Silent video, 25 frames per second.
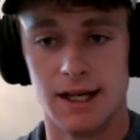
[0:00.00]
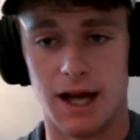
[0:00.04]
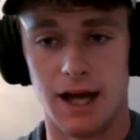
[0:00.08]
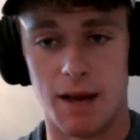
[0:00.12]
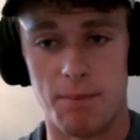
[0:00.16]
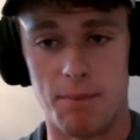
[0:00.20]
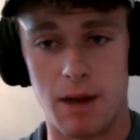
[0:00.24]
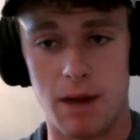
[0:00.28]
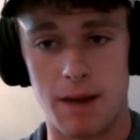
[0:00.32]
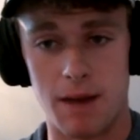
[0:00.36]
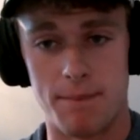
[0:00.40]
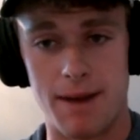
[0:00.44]

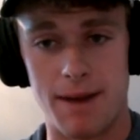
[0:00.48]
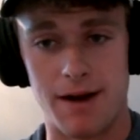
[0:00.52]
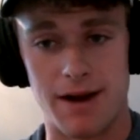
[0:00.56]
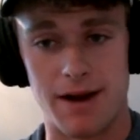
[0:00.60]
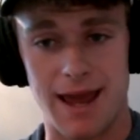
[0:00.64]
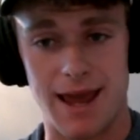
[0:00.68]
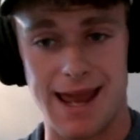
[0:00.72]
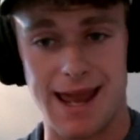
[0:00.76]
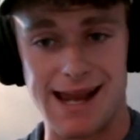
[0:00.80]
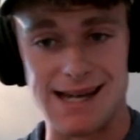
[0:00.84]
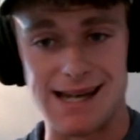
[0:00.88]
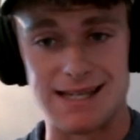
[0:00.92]

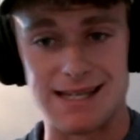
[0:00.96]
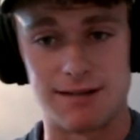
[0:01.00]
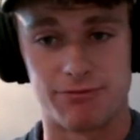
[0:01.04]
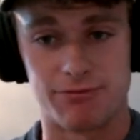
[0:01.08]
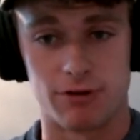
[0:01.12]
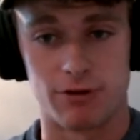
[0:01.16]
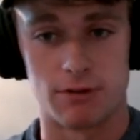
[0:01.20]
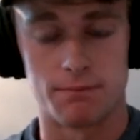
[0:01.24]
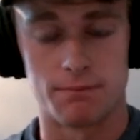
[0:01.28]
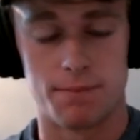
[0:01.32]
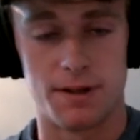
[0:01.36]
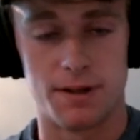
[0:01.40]
about 8
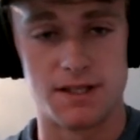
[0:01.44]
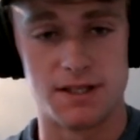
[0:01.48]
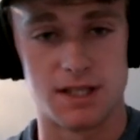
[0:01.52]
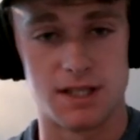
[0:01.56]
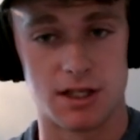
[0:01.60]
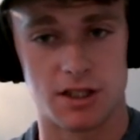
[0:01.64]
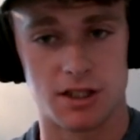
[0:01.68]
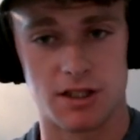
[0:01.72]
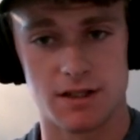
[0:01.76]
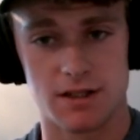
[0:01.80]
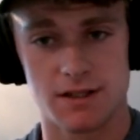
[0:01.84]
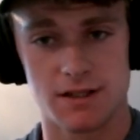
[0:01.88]
different
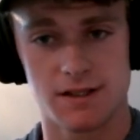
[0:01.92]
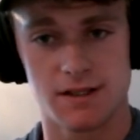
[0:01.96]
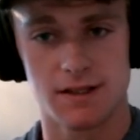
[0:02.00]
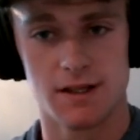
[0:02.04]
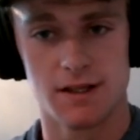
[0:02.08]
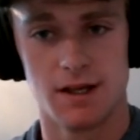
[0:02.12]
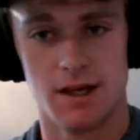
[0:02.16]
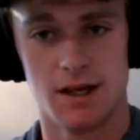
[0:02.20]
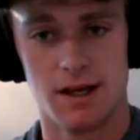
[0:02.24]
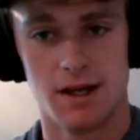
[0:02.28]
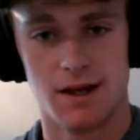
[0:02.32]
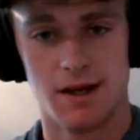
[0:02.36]
positions
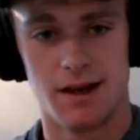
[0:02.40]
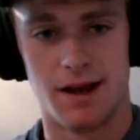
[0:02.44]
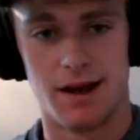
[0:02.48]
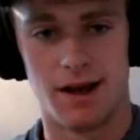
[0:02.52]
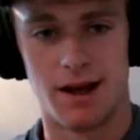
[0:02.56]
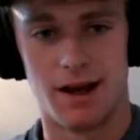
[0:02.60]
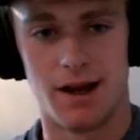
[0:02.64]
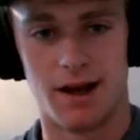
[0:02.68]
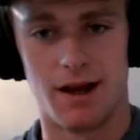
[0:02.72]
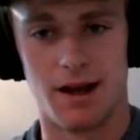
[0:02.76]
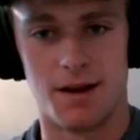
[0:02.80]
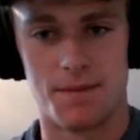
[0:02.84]

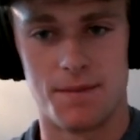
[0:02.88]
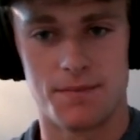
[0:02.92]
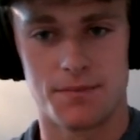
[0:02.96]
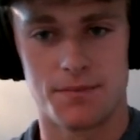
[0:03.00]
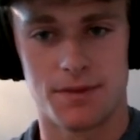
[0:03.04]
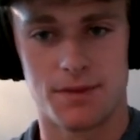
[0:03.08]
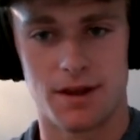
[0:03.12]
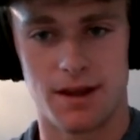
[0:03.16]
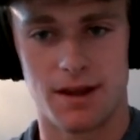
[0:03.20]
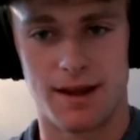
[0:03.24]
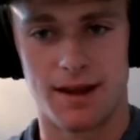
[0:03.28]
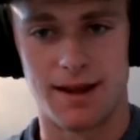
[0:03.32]

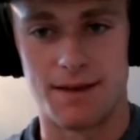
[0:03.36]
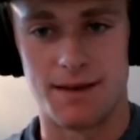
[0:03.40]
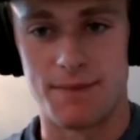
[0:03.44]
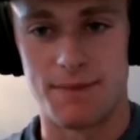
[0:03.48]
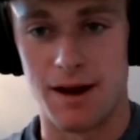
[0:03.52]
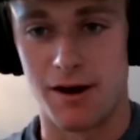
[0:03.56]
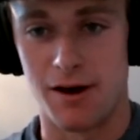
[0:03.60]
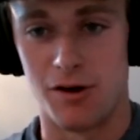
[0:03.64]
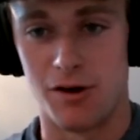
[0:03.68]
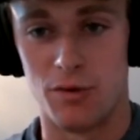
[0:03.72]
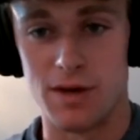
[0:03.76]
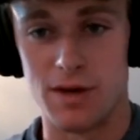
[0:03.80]
in
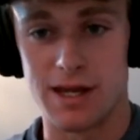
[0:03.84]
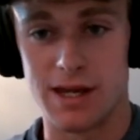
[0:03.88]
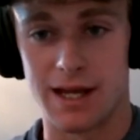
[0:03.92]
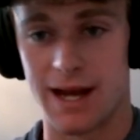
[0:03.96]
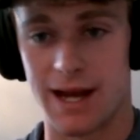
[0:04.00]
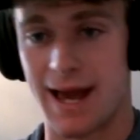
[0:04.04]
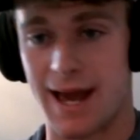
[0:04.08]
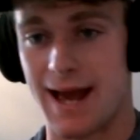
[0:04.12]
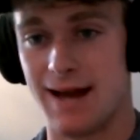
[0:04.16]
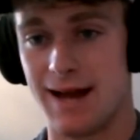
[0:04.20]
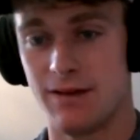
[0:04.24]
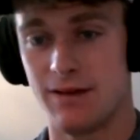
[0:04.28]
about a week
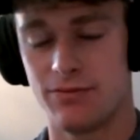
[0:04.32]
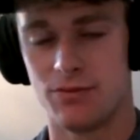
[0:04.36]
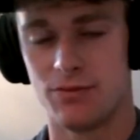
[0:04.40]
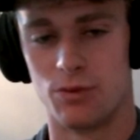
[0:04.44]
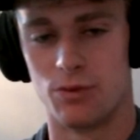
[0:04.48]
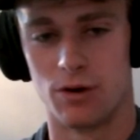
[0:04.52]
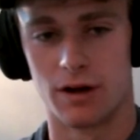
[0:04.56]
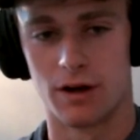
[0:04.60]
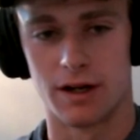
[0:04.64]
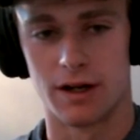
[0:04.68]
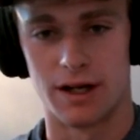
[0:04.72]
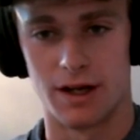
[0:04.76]
and a half.
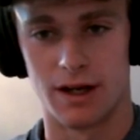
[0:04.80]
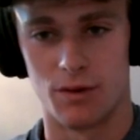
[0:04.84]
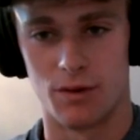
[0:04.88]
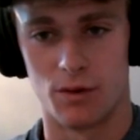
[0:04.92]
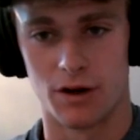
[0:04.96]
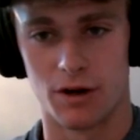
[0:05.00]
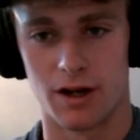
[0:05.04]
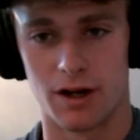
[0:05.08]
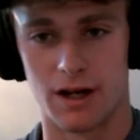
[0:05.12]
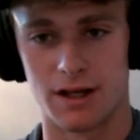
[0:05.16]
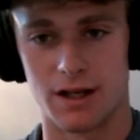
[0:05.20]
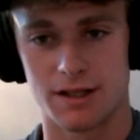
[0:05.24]

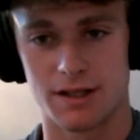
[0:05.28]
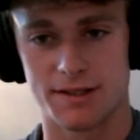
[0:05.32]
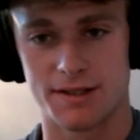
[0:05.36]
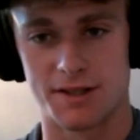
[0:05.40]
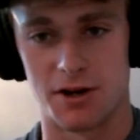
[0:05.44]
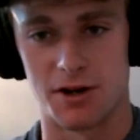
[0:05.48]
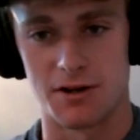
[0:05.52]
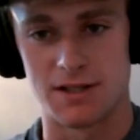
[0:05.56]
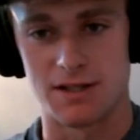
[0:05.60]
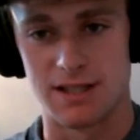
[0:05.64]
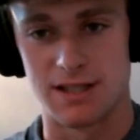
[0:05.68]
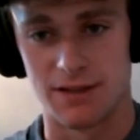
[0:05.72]
We're gonna
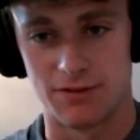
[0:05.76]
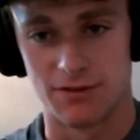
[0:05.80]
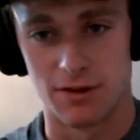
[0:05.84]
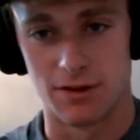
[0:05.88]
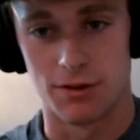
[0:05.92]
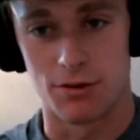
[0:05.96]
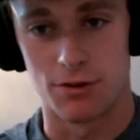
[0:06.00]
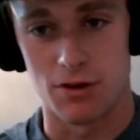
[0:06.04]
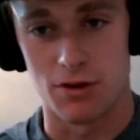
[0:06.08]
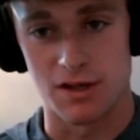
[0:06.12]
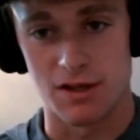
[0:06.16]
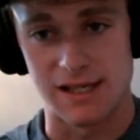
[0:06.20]
start
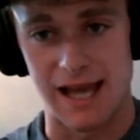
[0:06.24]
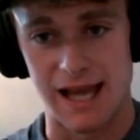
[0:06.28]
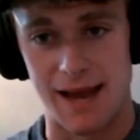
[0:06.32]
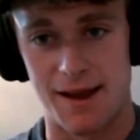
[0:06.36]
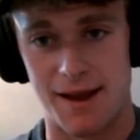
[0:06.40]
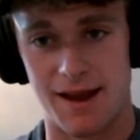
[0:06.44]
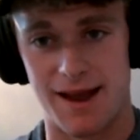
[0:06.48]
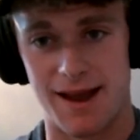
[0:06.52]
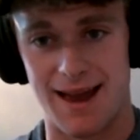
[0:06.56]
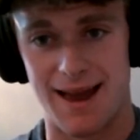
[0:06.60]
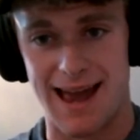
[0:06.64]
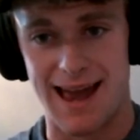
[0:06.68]
sifting through those
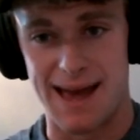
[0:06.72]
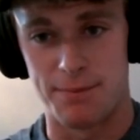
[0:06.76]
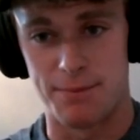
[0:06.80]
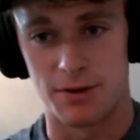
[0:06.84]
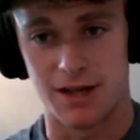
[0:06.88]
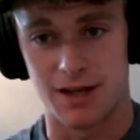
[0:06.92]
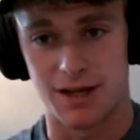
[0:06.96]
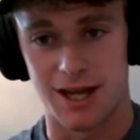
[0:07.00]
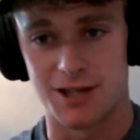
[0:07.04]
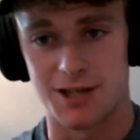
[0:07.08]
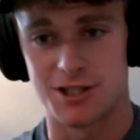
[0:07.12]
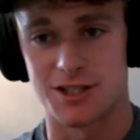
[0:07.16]

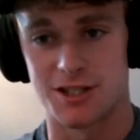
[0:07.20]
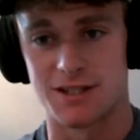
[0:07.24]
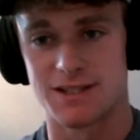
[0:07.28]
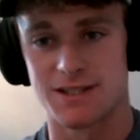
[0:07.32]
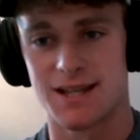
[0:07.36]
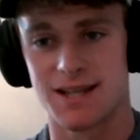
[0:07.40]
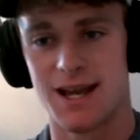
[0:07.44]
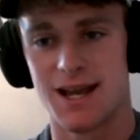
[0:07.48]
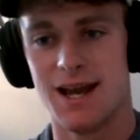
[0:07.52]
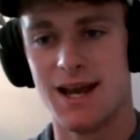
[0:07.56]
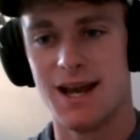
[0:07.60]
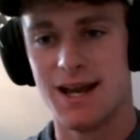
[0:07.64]

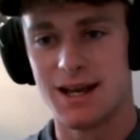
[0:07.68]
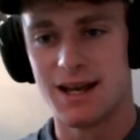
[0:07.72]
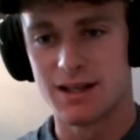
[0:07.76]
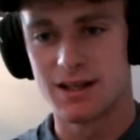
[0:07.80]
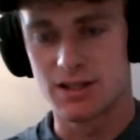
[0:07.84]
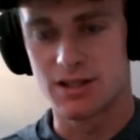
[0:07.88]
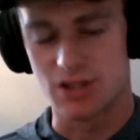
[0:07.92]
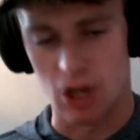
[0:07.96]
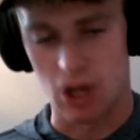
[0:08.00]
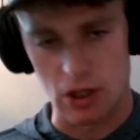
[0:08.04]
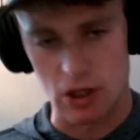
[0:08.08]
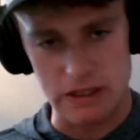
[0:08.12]
applications,
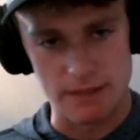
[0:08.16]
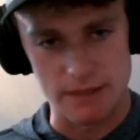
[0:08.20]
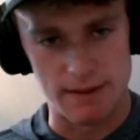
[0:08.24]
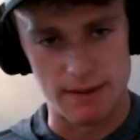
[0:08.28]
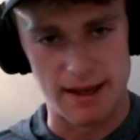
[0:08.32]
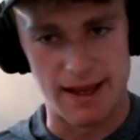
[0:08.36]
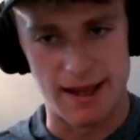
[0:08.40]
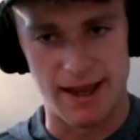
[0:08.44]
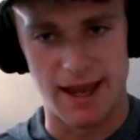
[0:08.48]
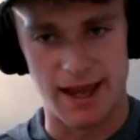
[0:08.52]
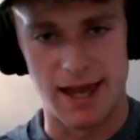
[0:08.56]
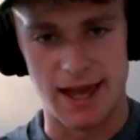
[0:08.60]
start some
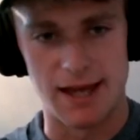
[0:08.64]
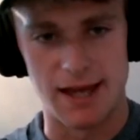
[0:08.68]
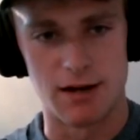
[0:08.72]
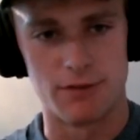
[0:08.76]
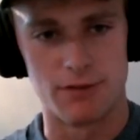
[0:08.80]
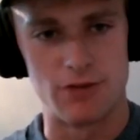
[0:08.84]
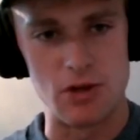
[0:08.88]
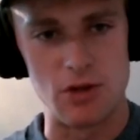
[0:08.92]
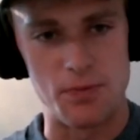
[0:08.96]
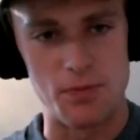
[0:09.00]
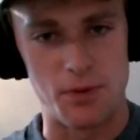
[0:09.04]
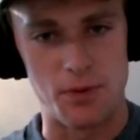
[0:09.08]

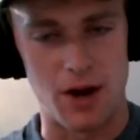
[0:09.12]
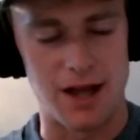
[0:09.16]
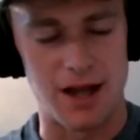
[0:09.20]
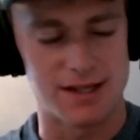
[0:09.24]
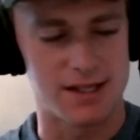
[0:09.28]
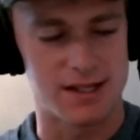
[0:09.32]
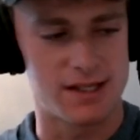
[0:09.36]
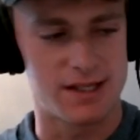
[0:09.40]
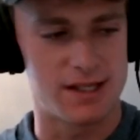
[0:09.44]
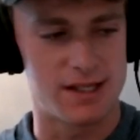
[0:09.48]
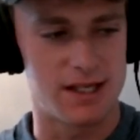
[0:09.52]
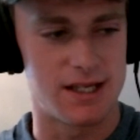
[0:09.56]
interview
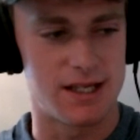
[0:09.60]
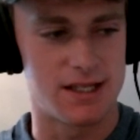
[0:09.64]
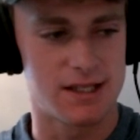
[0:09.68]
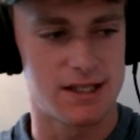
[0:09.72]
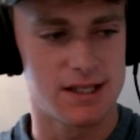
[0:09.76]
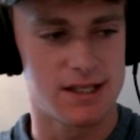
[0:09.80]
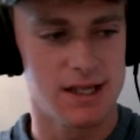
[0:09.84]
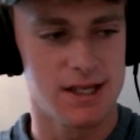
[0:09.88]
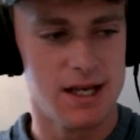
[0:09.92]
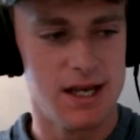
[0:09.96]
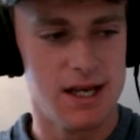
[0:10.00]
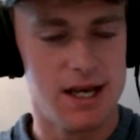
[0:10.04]

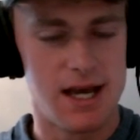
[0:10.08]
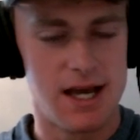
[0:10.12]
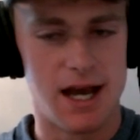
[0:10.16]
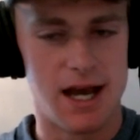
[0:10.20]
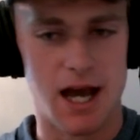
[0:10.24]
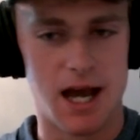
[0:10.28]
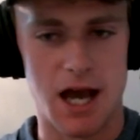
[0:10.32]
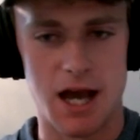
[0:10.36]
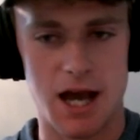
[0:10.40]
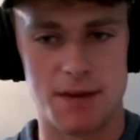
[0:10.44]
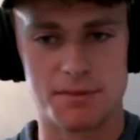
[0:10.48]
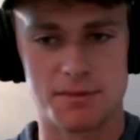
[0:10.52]
processes.
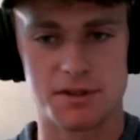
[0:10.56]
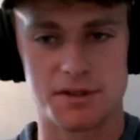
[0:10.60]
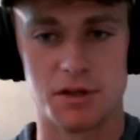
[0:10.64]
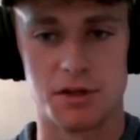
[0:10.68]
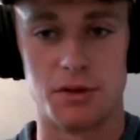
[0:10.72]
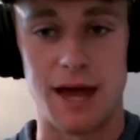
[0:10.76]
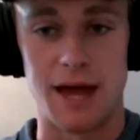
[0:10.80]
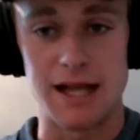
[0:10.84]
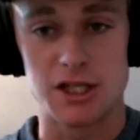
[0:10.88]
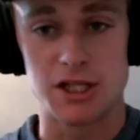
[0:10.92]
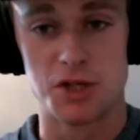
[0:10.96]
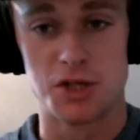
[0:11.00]
So
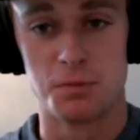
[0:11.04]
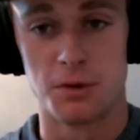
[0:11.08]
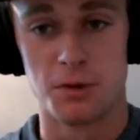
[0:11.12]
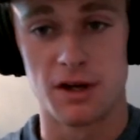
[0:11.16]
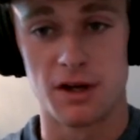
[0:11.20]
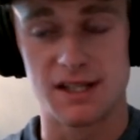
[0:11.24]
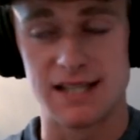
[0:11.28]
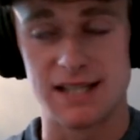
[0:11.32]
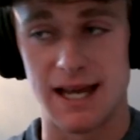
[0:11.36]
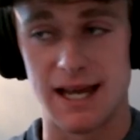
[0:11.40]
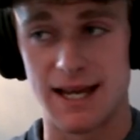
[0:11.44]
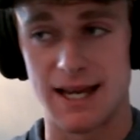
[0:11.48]
that's super
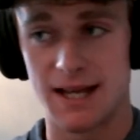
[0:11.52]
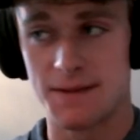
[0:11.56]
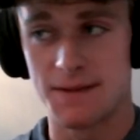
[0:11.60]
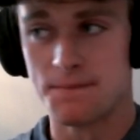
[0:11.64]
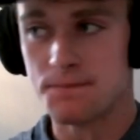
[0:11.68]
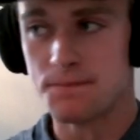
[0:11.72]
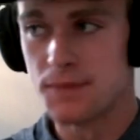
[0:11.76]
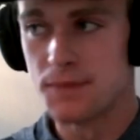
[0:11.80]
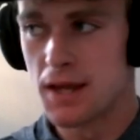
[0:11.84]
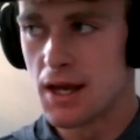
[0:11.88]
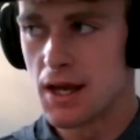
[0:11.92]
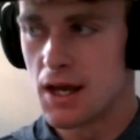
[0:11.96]

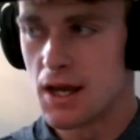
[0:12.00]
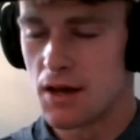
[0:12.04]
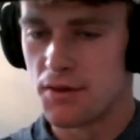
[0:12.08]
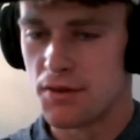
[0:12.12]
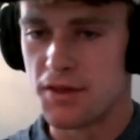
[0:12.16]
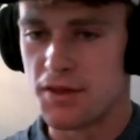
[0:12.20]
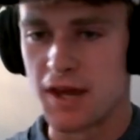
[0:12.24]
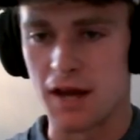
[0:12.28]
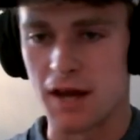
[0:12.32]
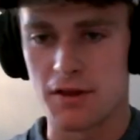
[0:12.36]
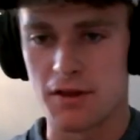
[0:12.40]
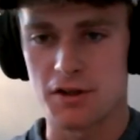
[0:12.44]
exciting.
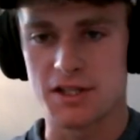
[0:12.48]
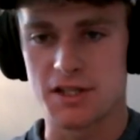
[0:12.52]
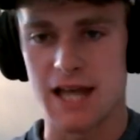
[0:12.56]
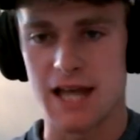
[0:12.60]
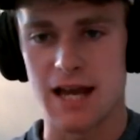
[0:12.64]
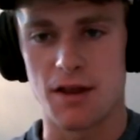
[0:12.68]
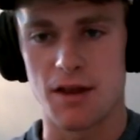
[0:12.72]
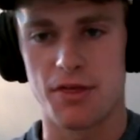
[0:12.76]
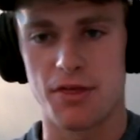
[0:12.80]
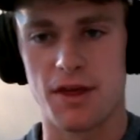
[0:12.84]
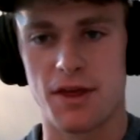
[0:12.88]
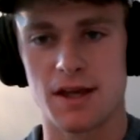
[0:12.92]
The other
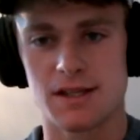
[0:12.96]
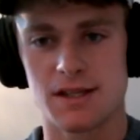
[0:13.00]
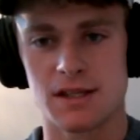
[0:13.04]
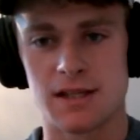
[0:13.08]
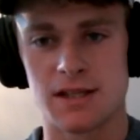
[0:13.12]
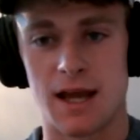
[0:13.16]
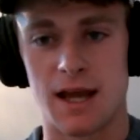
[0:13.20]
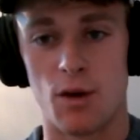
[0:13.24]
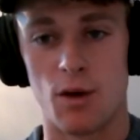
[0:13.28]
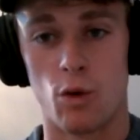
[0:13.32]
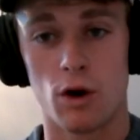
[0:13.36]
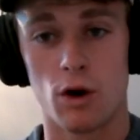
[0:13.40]
side of things
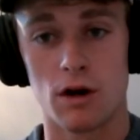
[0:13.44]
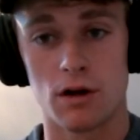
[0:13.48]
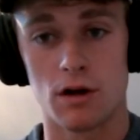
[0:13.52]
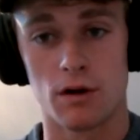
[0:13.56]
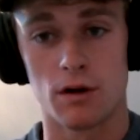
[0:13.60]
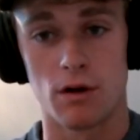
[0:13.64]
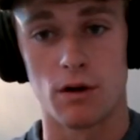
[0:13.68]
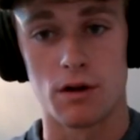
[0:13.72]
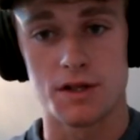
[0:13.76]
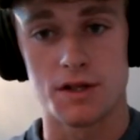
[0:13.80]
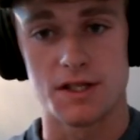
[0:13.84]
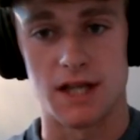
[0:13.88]
is that we're in a
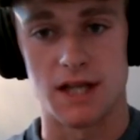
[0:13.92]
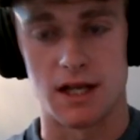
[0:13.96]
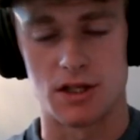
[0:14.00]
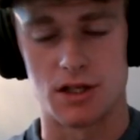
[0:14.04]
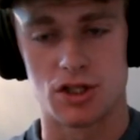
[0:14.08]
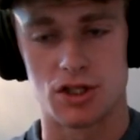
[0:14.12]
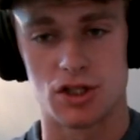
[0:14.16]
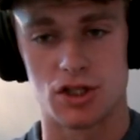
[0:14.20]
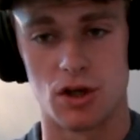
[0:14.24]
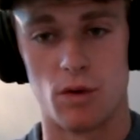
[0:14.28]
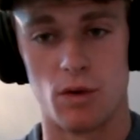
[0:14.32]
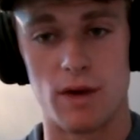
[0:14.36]
growth
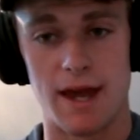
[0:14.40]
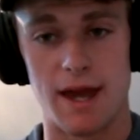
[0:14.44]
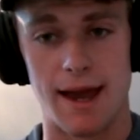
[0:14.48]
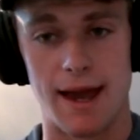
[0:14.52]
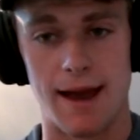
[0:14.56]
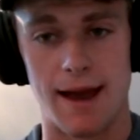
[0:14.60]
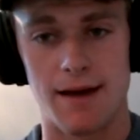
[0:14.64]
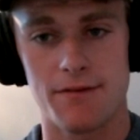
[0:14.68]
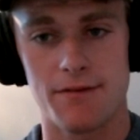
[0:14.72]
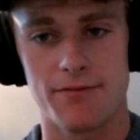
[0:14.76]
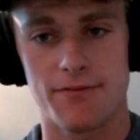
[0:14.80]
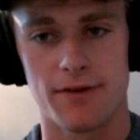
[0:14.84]
stage. So we
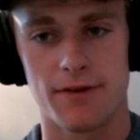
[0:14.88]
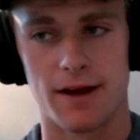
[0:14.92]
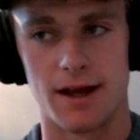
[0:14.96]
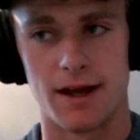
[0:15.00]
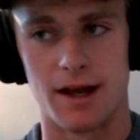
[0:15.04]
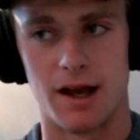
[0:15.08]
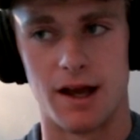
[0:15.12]
have